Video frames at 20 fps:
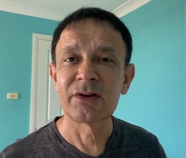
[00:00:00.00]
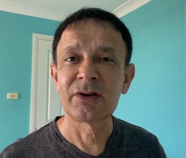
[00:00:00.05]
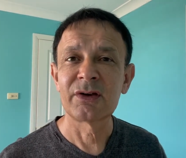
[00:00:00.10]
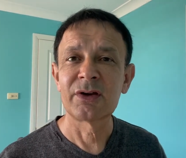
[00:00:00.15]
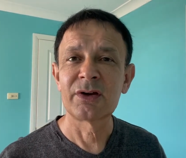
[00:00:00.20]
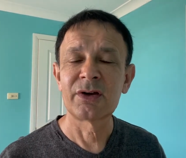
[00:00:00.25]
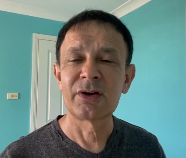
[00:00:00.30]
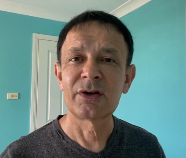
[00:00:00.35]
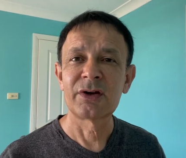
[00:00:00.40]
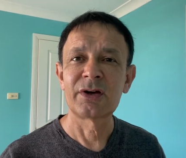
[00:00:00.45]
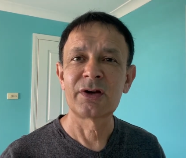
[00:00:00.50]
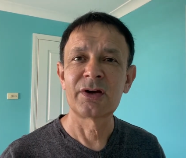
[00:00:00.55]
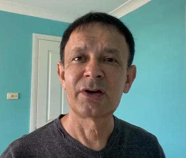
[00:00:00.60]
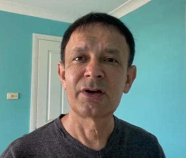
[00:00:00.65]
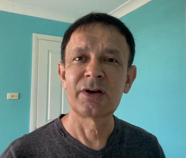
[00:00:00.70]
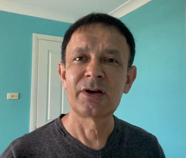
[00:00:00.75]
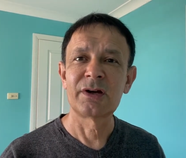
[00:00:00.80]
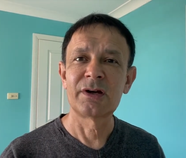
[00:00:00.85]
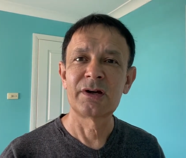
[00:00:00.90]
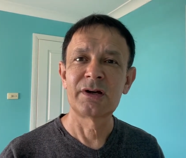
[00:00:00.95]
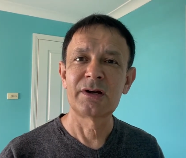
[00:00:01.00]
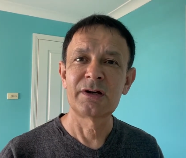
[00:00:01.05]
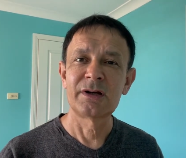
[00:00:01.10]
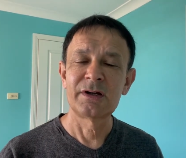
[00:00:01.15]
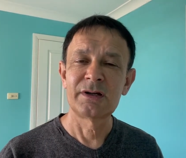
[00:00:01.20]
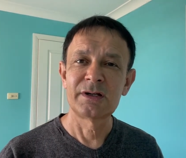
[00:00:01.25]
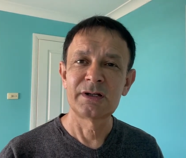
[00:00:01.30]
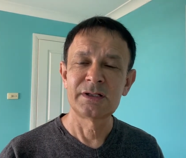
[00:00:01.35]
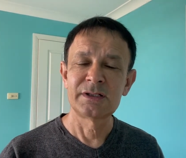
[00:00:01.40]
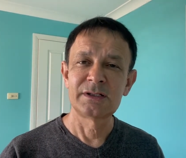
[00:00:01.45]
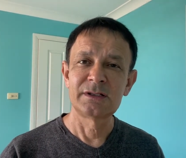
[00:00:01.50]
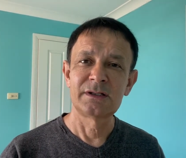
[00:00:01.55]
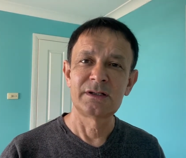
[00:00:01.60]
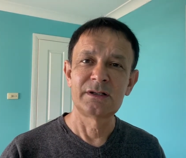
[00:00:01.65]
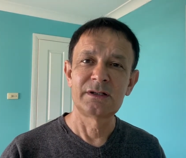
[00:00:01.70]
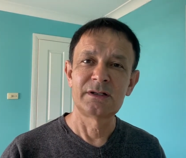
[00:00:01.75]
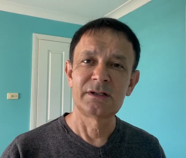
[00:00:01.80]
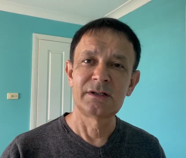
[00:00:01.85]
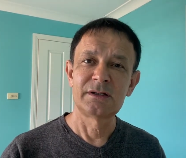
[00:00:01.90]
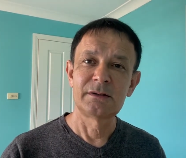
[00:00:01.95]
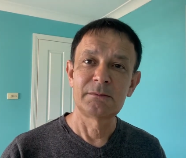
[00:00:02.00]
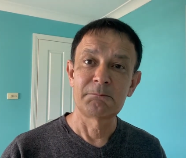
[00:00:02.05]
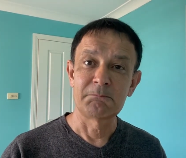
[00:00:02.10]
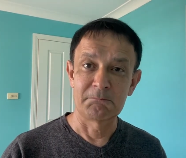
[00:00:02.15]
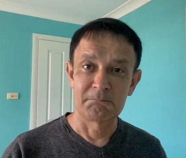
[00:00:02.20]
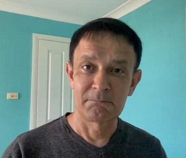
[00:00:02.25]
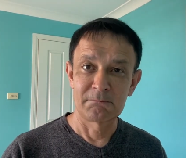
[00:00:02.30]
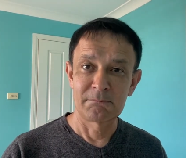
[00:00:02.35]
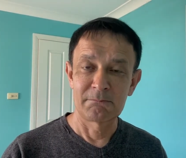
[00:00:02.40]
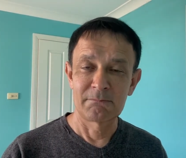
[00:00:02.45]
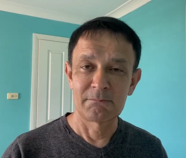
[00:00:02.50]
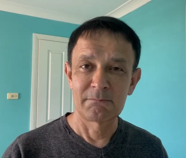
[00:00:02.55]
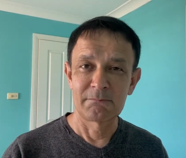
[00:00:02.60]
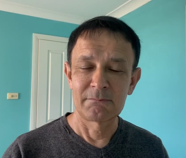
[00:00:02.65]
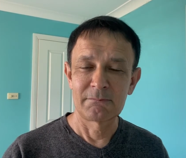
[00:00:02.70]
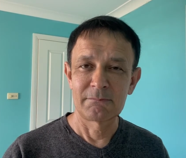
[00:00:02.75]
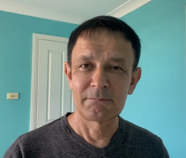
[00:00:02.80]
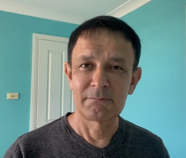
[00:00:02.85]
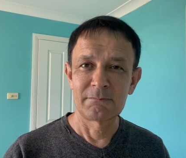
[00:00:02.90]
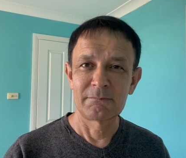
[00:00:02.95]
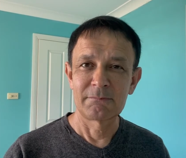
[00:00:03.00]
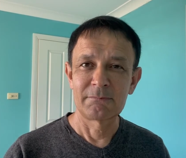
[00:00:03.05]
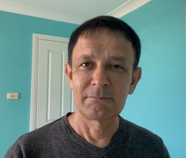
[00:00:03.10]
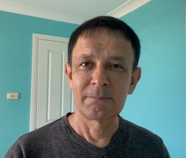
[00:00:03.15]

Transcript: (no one is talking)